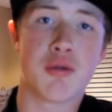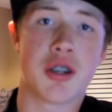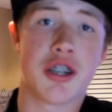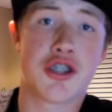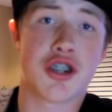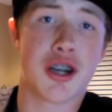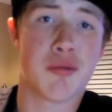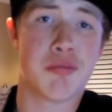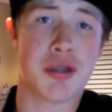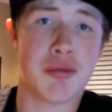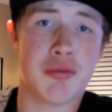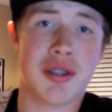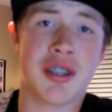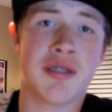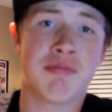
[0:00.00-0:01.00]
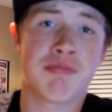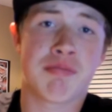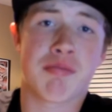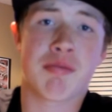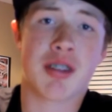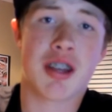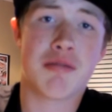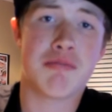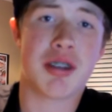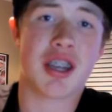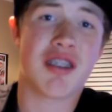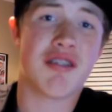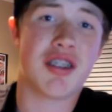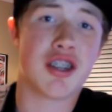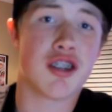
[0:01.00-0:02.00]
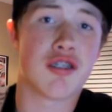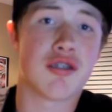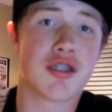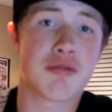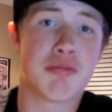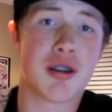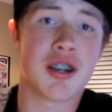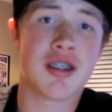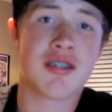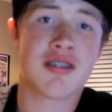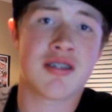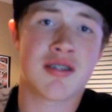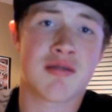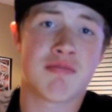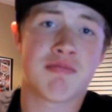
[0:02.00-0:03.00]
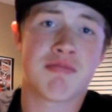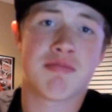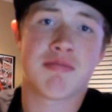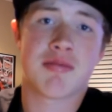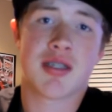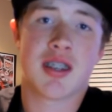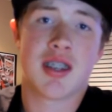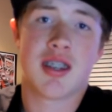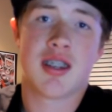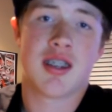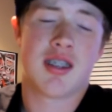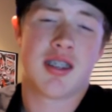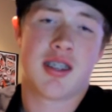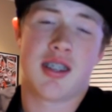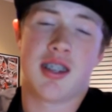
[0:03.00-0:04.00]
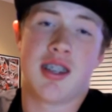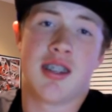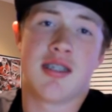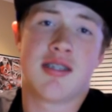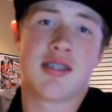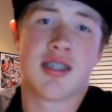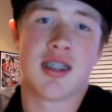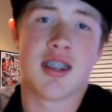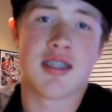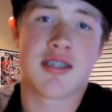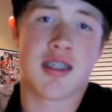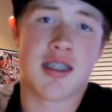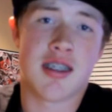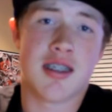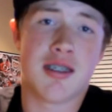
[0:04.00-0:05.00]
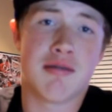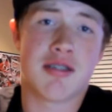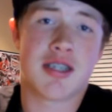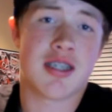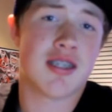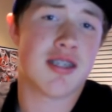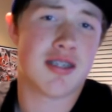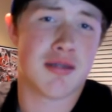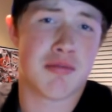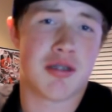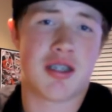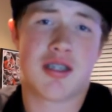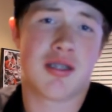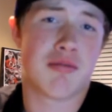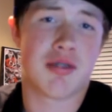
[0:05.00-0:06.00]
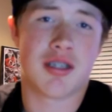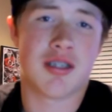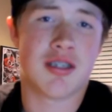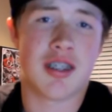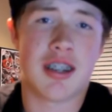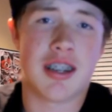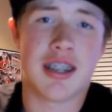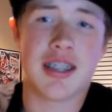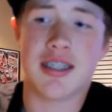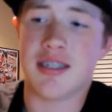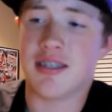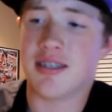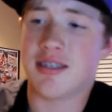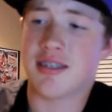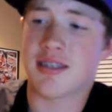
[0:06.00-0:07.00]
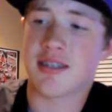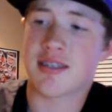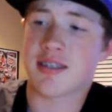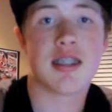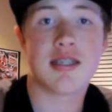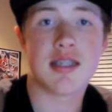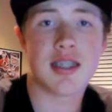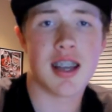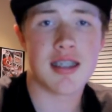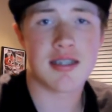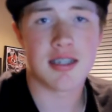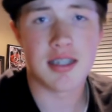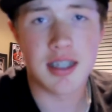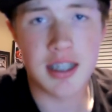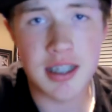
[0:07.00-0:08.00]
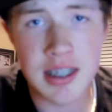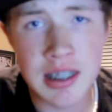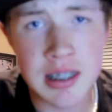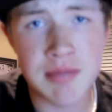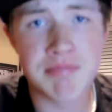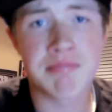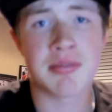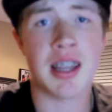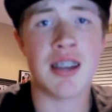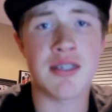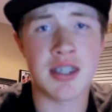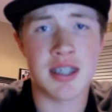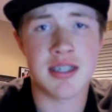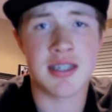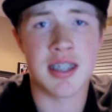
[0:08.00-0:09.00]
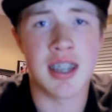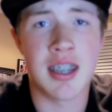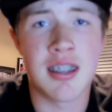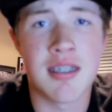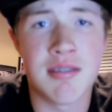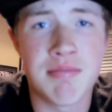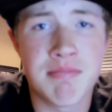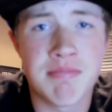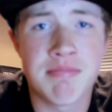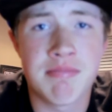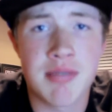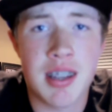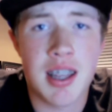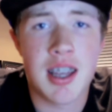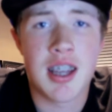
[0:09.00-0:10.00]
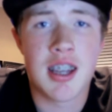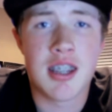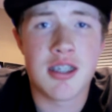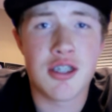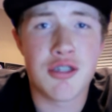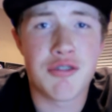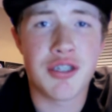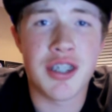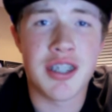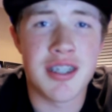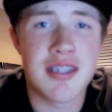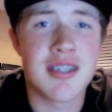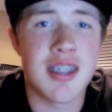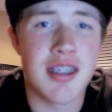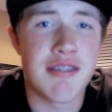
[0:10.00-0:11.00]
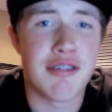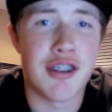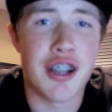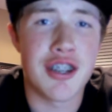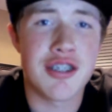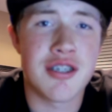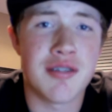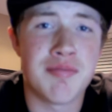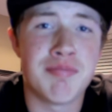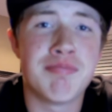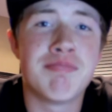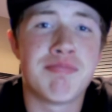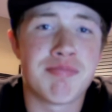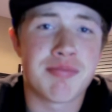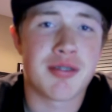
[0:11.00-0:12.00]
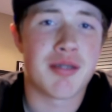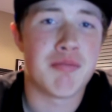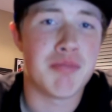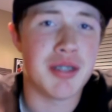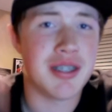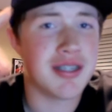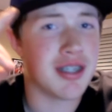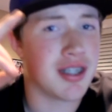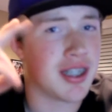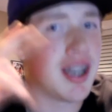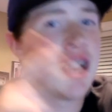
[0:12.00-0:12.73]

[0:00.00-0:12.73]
you want to try to beat me, make a video response, and send it to me or something, alright? See you guys all later. Have a nice day. Don't forget to stay fresh. Peace out,